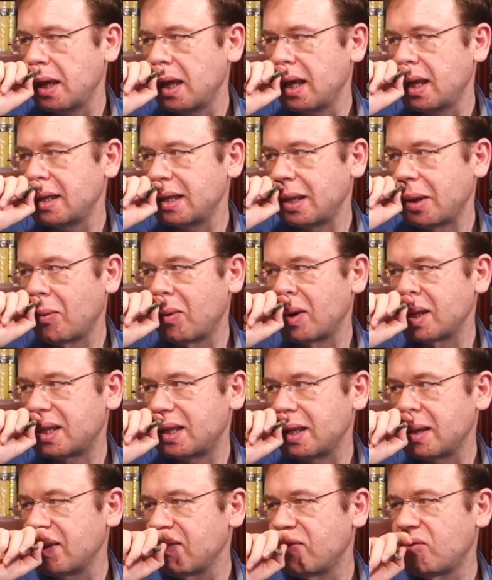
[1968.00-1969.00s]
Now what
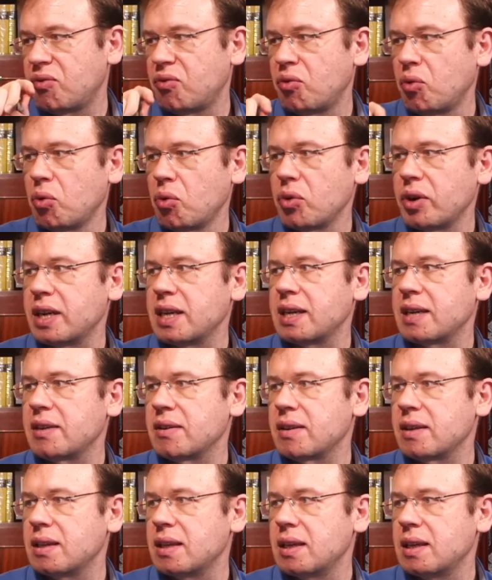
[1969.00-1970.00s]
the
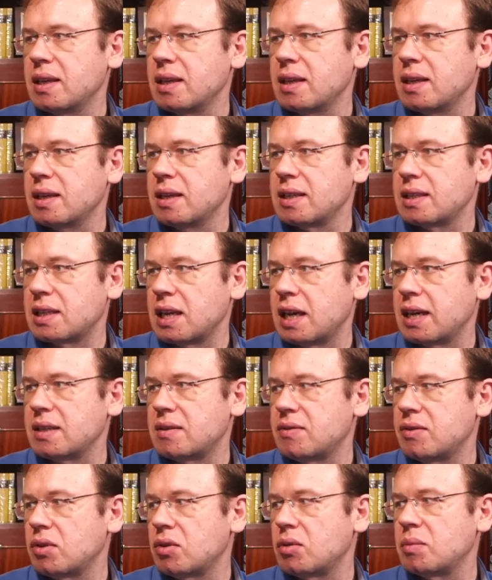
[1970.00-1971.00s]
Fourier
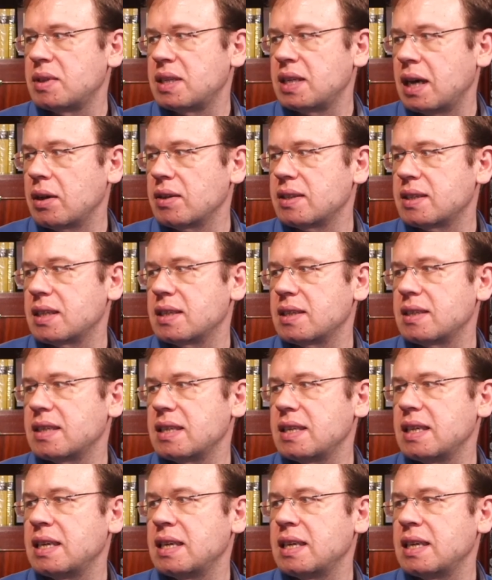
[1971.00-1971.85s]
Slice Theorem tells us